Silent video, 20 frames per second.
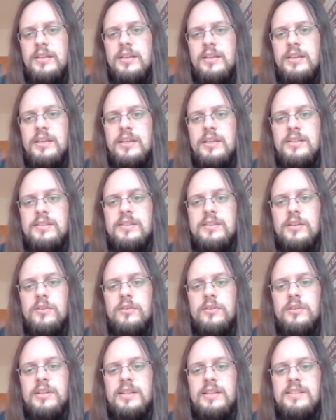So
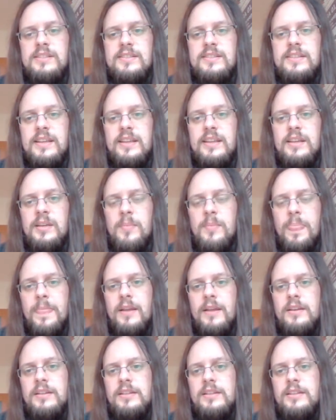let's say
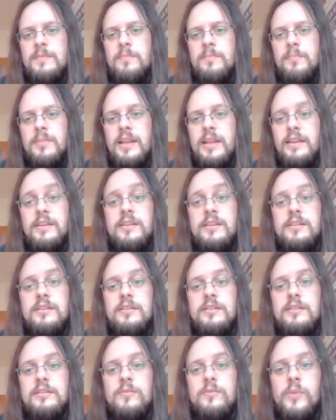Black
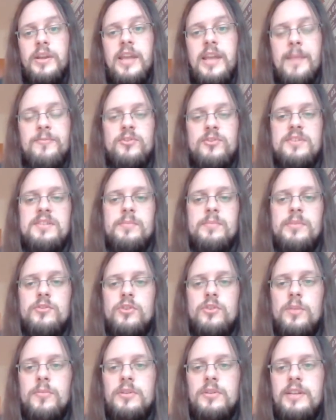recaptures the bishop
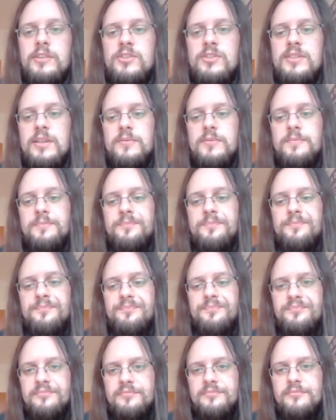on h7.
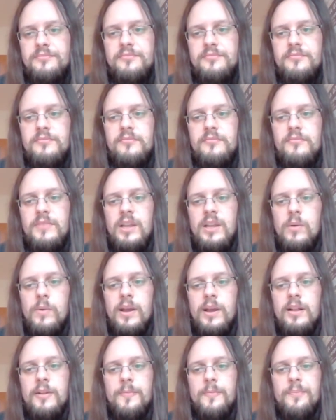
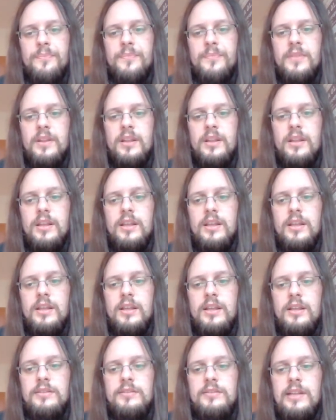Well,
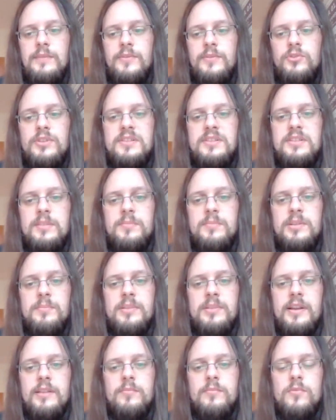then we just simply play
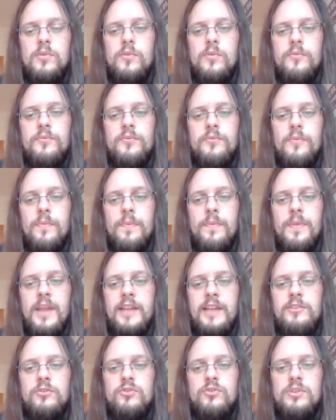the move knight
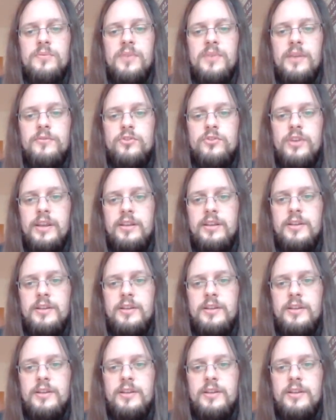to g5 check.